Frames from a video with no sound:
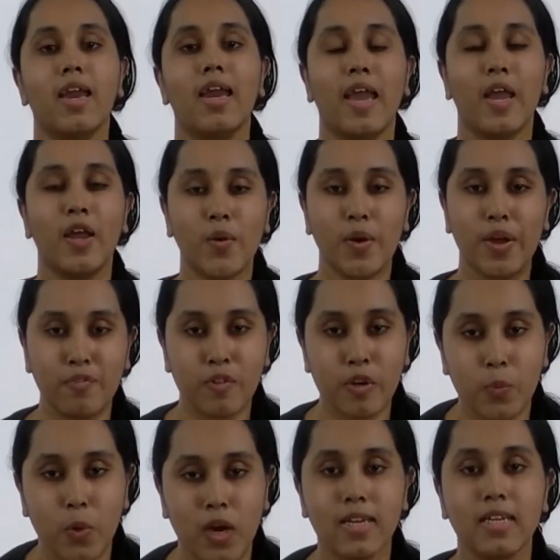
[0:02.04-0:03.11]
Hello
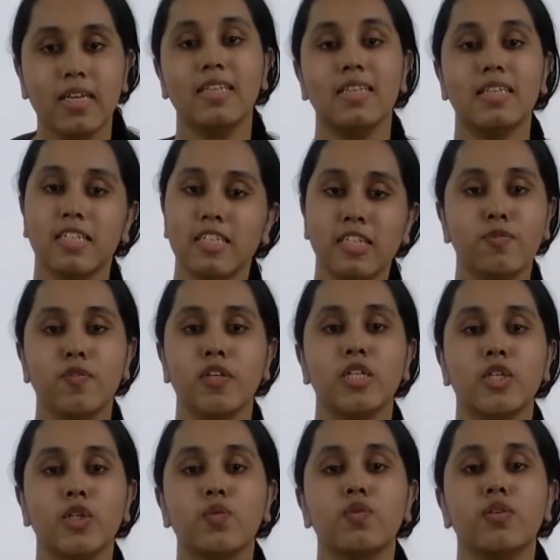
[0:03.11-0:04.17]
everyone, in this
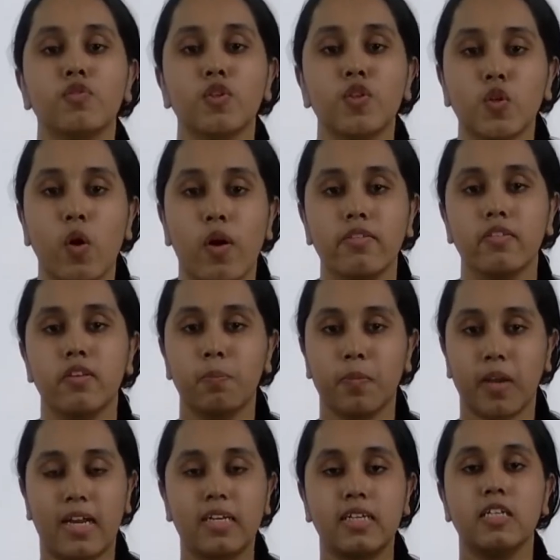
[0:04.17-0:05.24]
video we would solve the
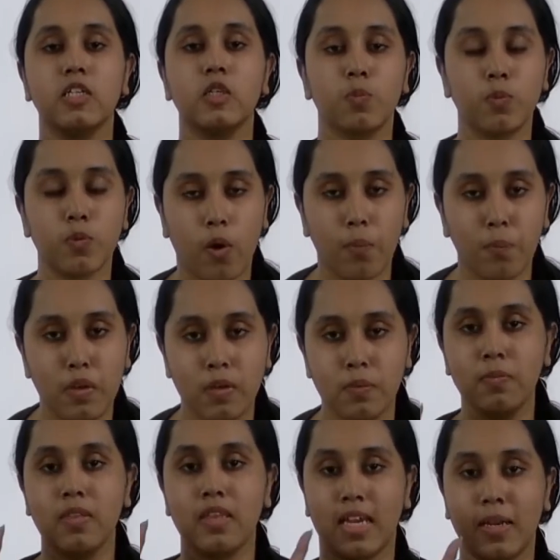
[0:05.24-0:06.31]
practice
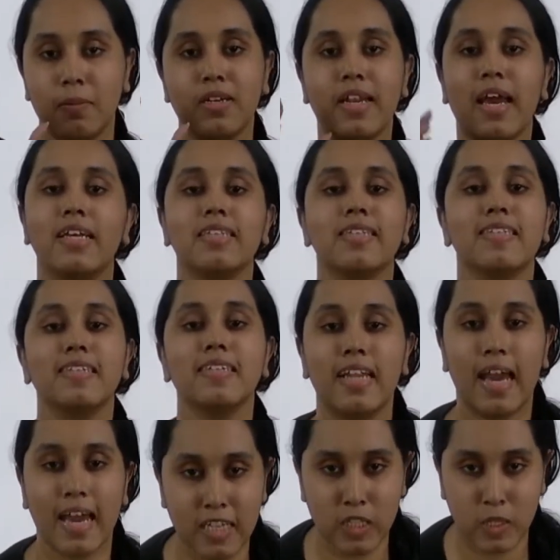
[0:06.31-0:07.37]
problem named as the
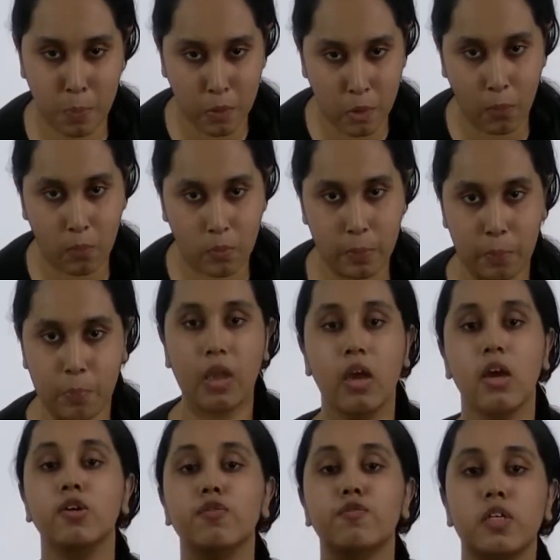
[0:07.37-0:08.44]
dice problem.
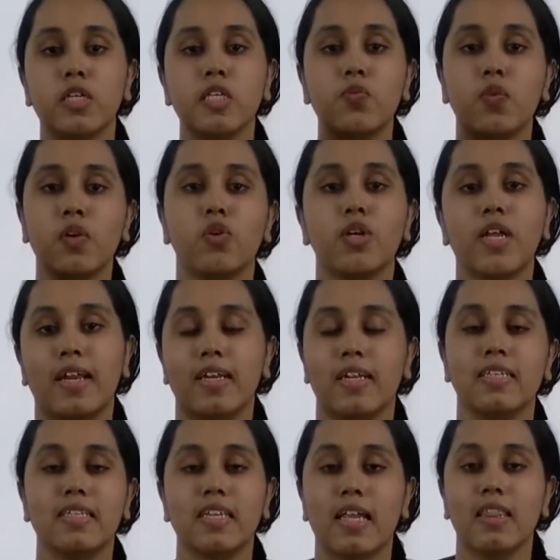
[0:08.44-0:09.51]
First we would
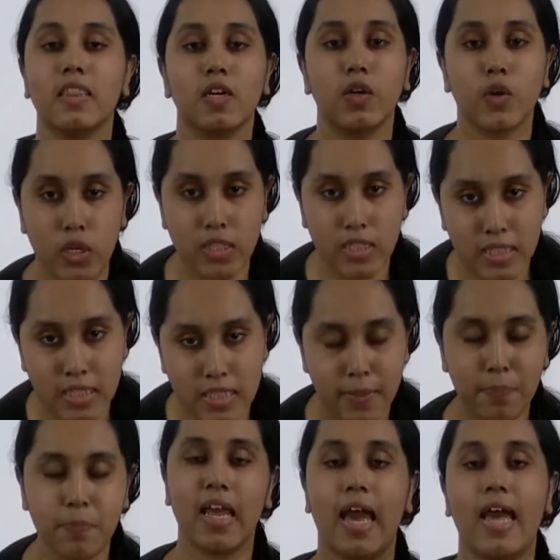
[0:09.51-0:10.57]
understand the
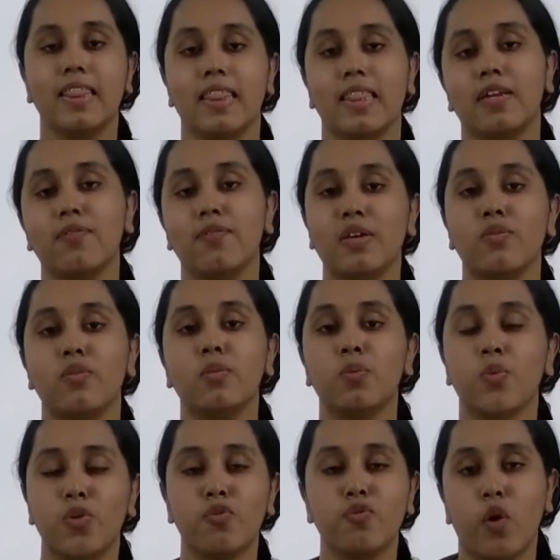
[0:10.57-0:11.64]
concept and then we would
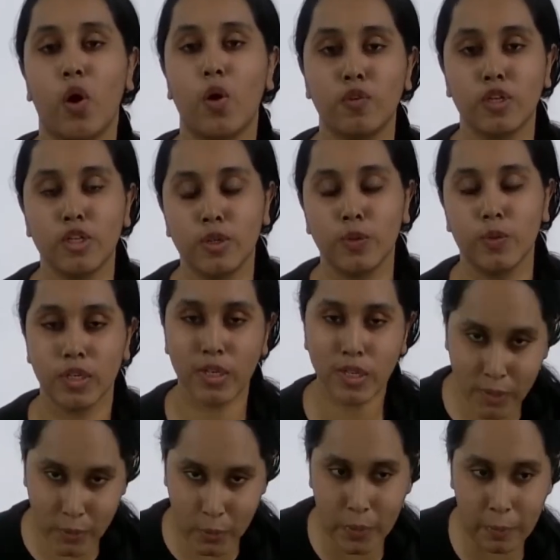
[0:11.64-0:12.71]
move forward to the
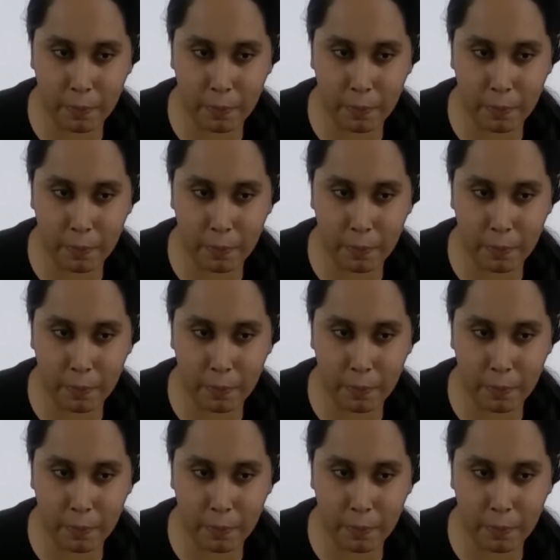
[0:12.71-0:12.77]
code